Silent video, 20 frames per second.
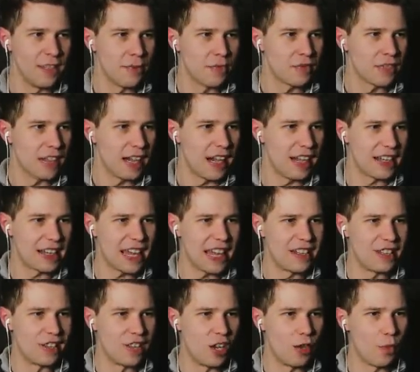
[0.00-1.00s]
And again,
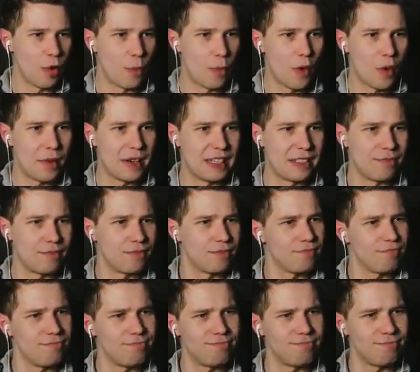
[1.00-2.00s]
you know, we'll probably...
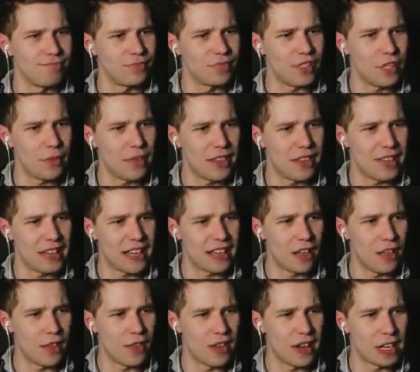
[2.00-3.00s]
shall we have the
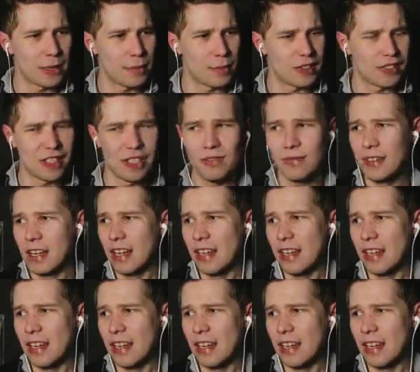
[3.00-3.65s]
other anchor points now?